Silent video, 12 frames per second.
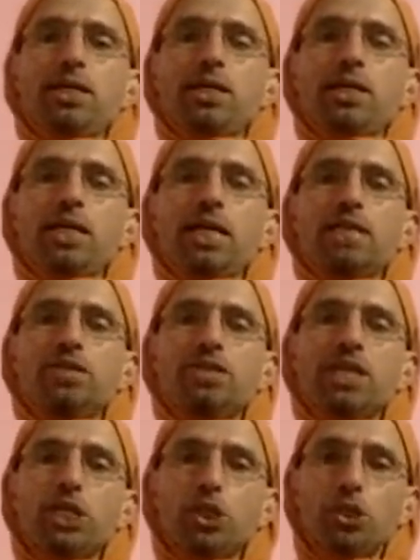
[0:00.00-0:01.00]
Rather
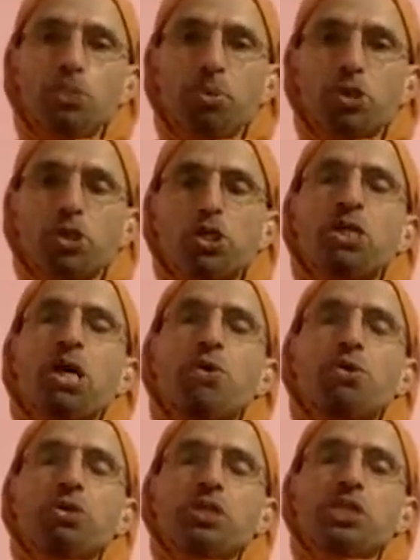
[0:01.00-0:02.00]
than you pushing down
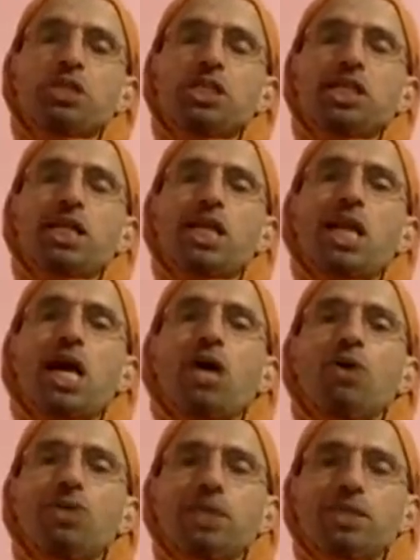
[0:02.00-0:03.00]
on that seat,
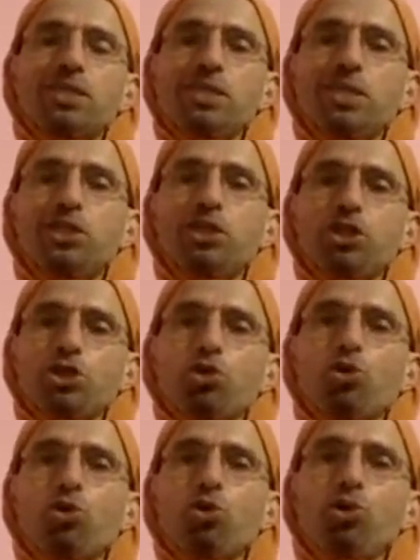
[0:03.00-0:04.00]
allow that seat to
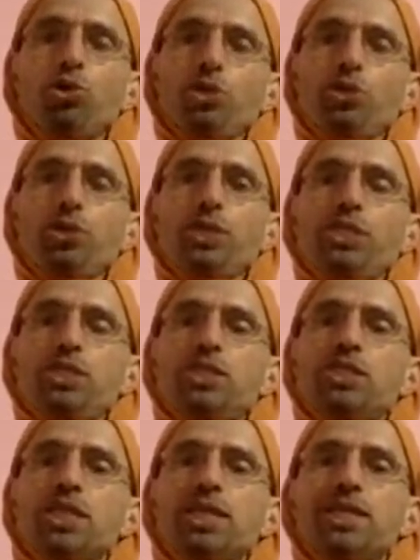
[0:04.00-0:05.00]
hold you and just
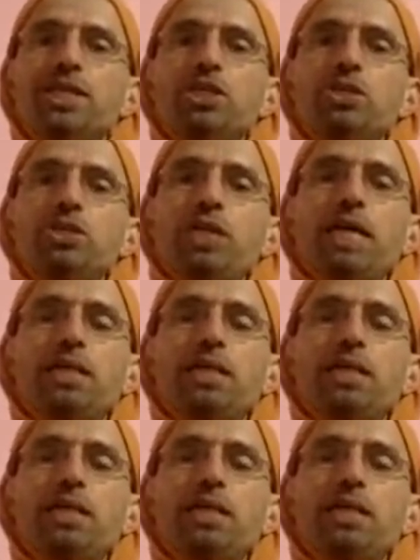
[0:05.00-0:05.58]
sink into that.